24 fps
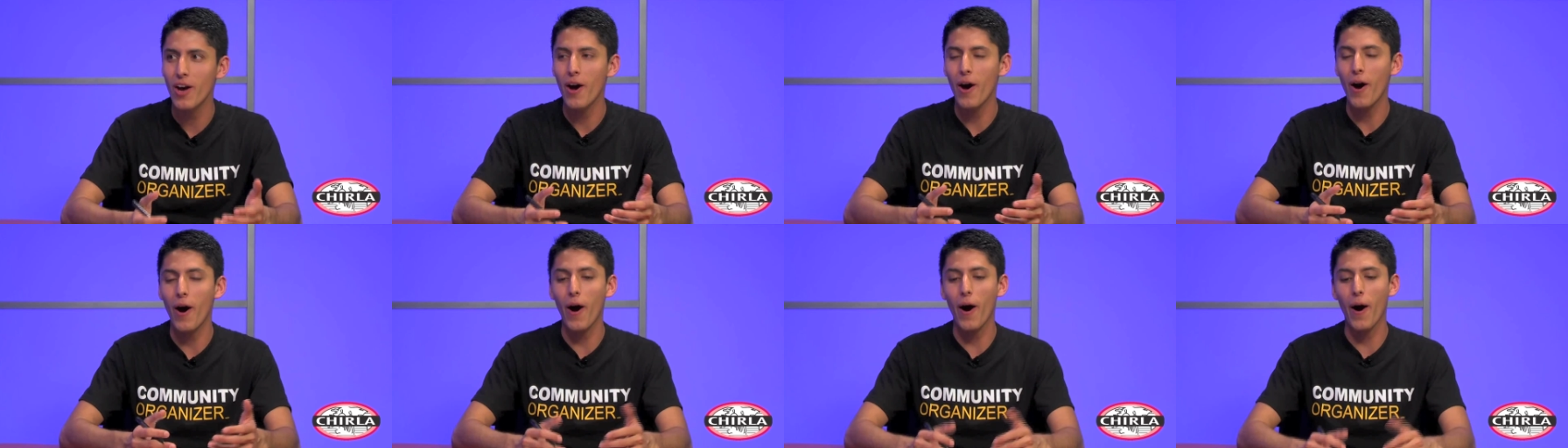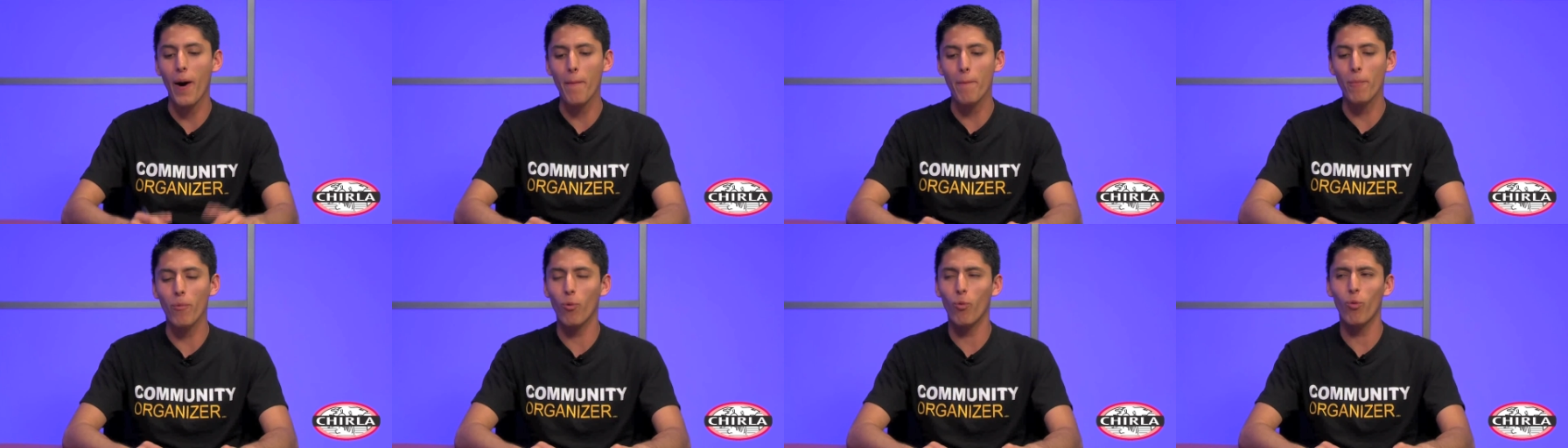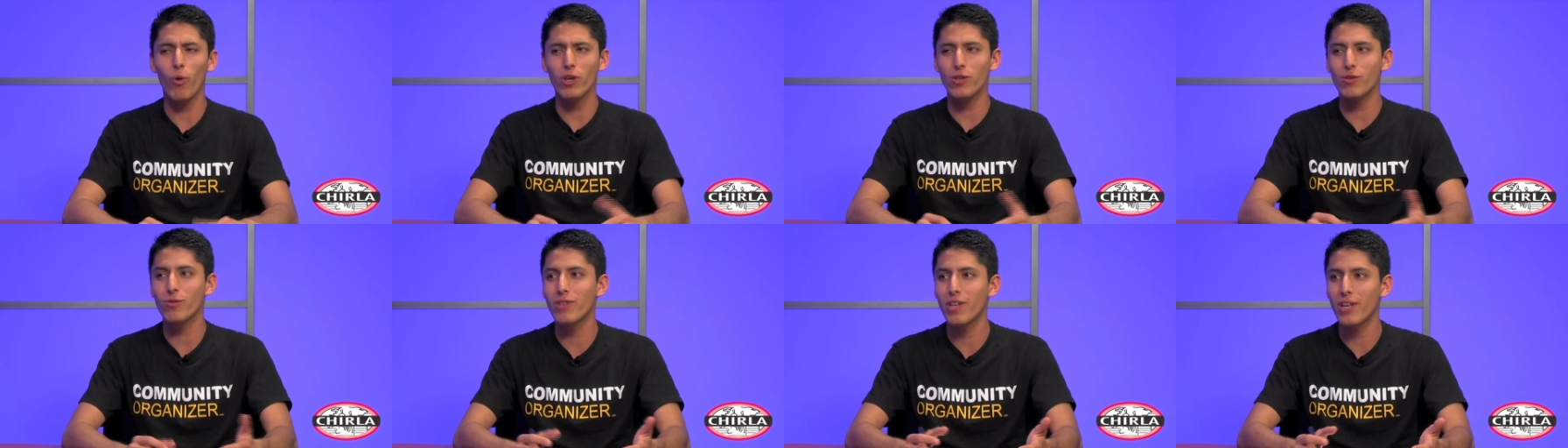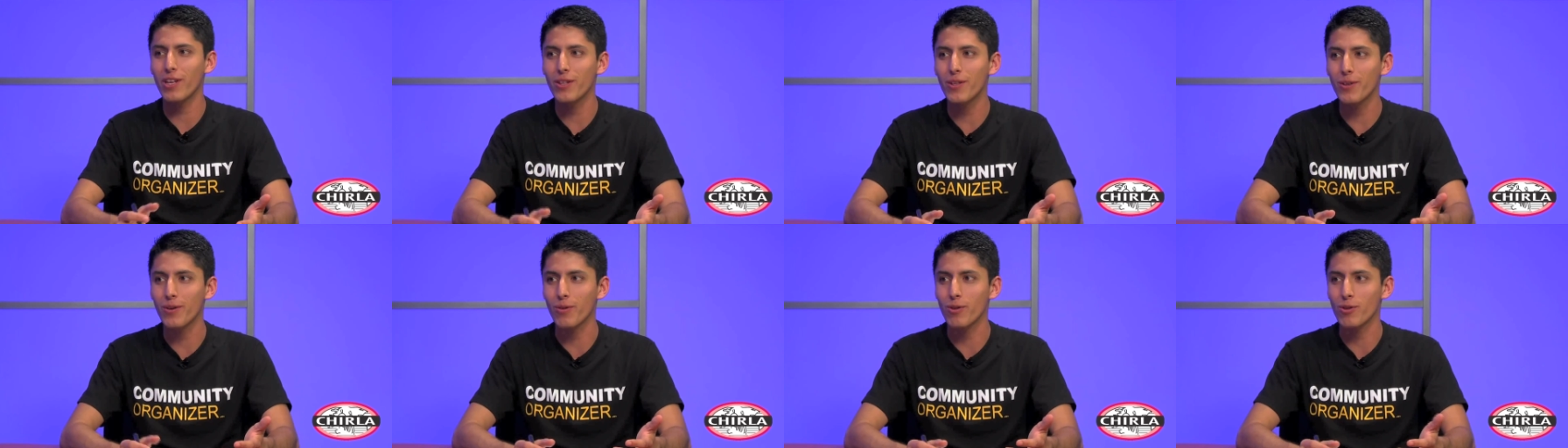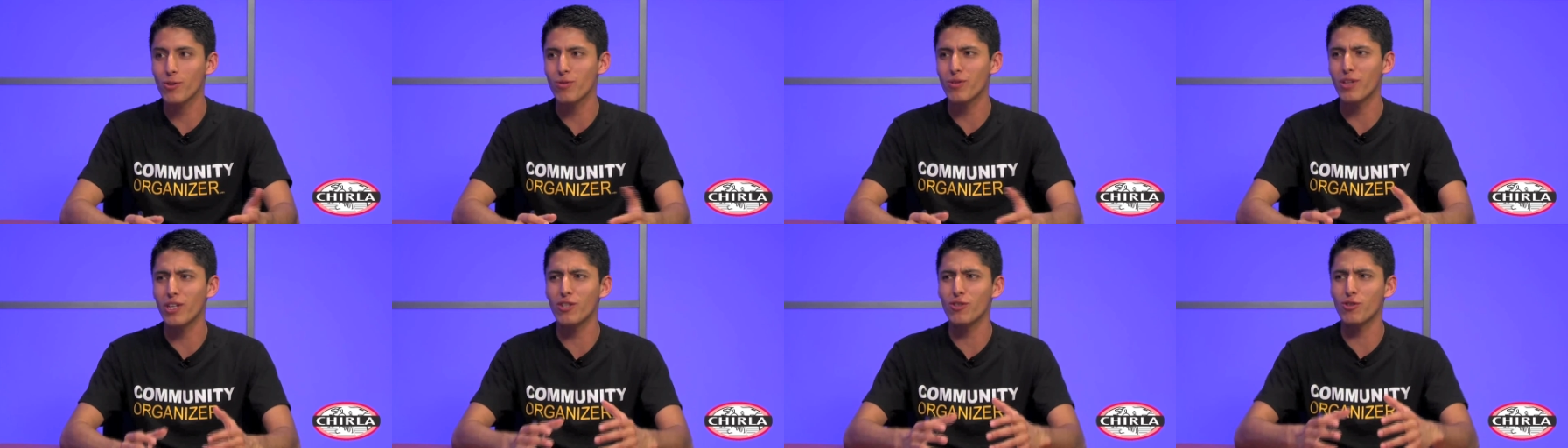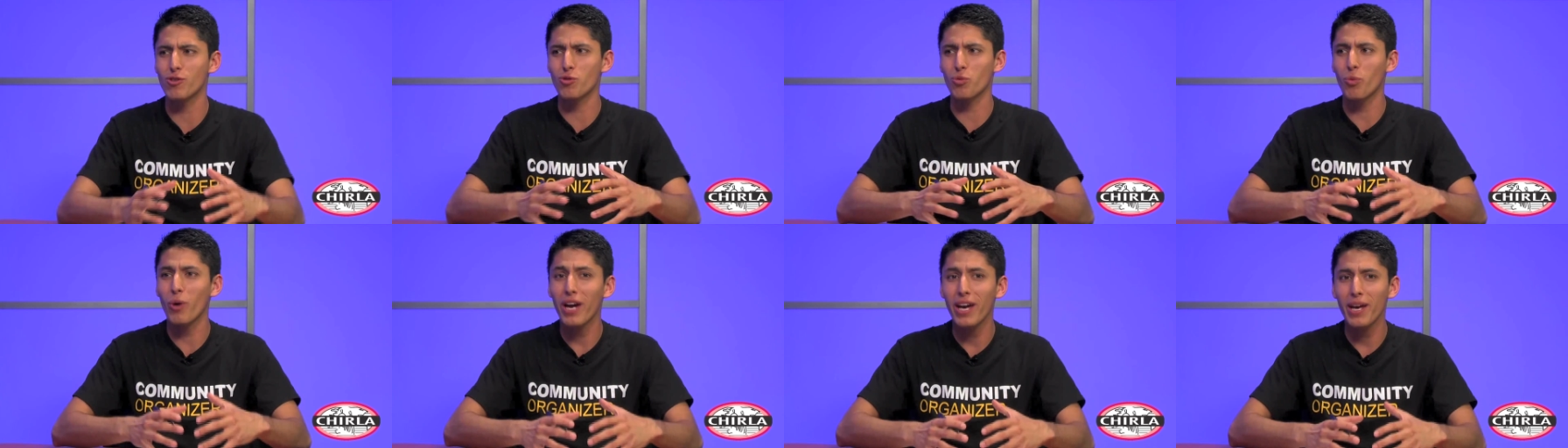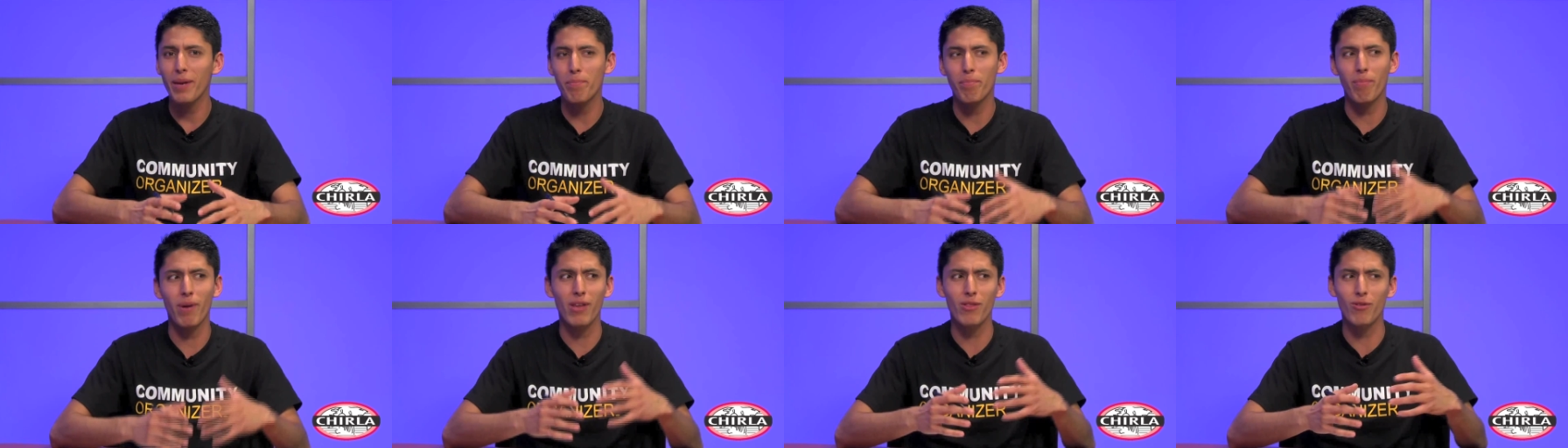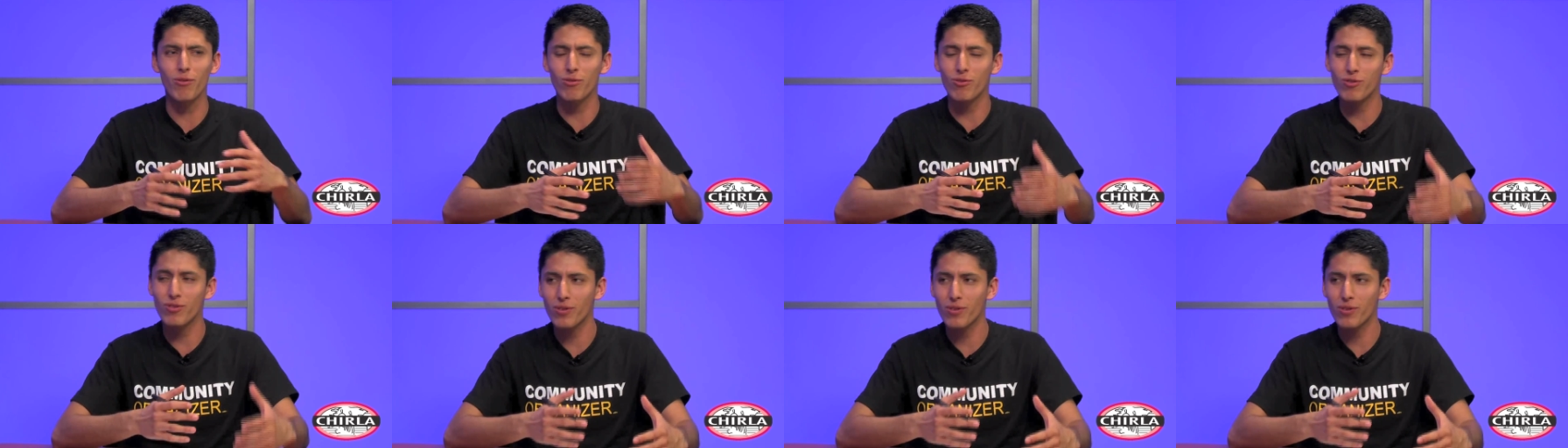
Um, what should they do? Should they just wait, pay those